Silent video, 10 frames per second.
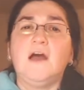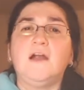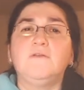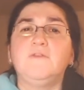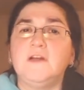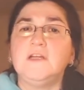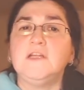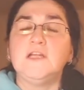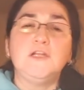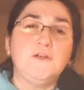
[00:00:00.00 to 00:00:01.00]
are
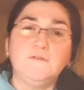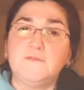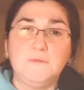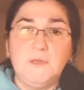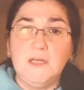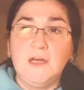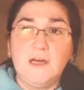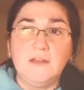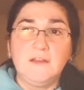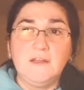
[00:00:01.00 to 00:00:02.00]
very new for me.
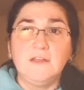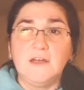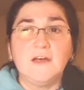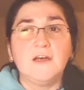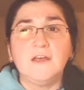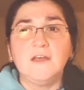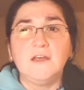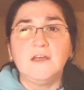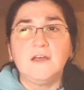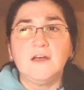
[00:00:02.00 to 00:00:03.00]
I think that
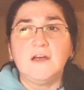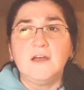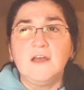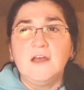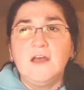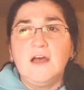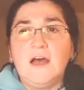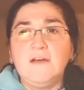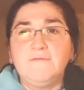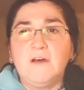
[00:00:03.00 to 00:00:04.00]

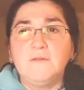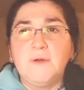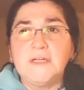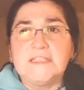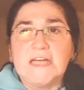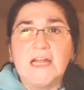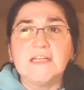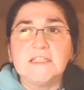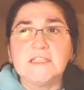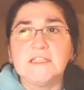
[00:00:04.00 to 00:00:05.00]
I found very
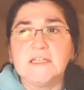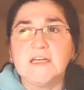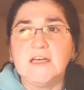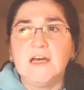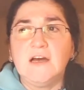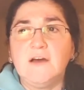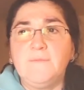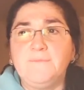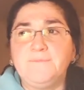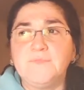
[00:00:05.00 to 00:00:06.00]
challenging
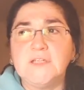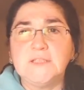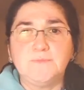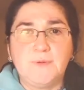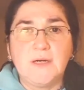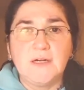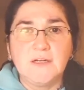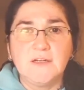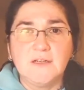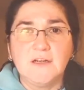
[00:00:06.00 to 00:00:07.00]
this part,